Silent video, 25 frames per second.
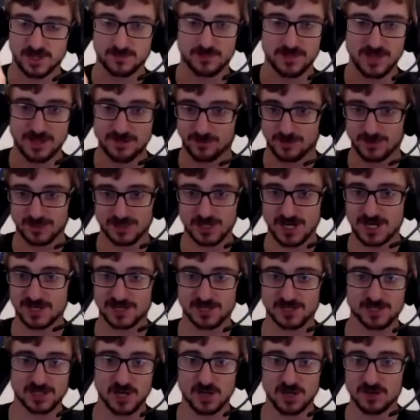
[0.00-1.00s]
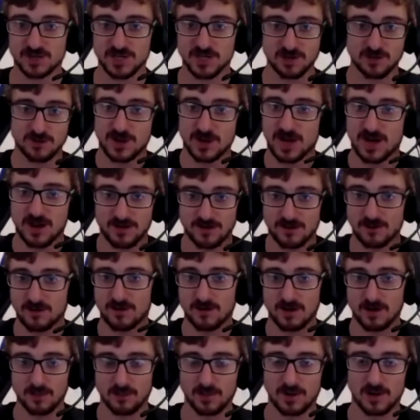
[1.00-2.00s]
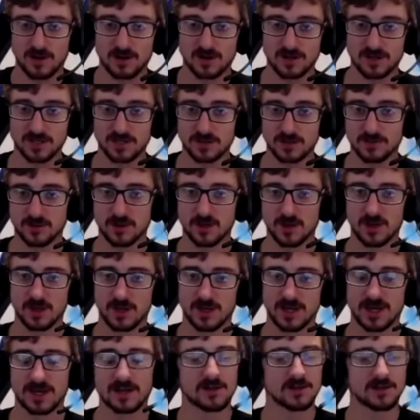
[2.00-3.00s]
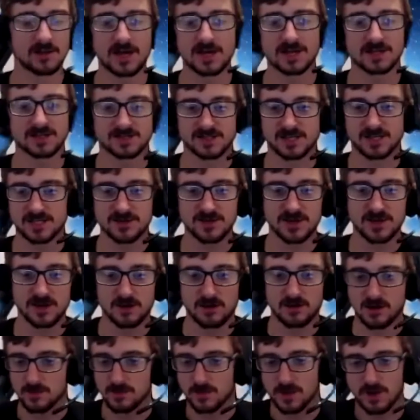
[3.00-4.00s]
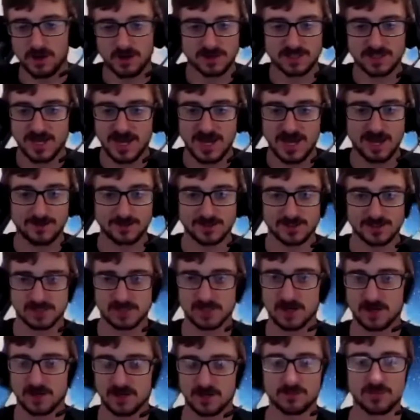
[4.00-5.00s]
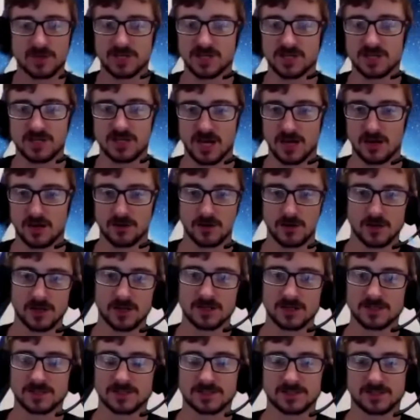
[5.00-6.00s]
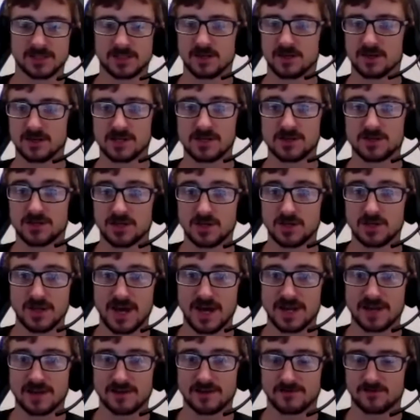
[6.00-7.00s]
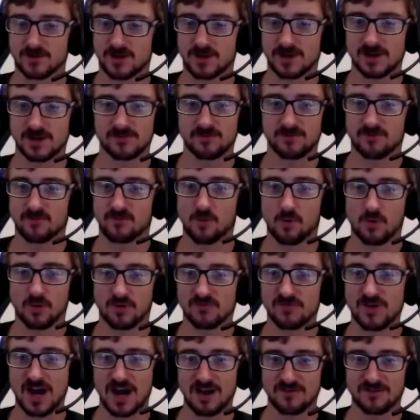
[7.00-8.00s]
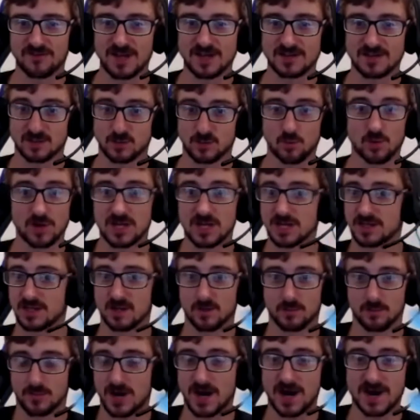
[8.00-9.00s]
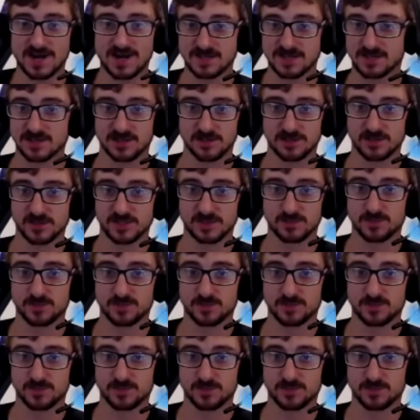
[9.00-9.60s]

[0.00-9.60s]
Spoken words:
People are trying to choke you out, arm bar you, and like I said, you get arm bar, tap, it's done. But you know, still, you do that 4 or 5 days a week, your body's going to just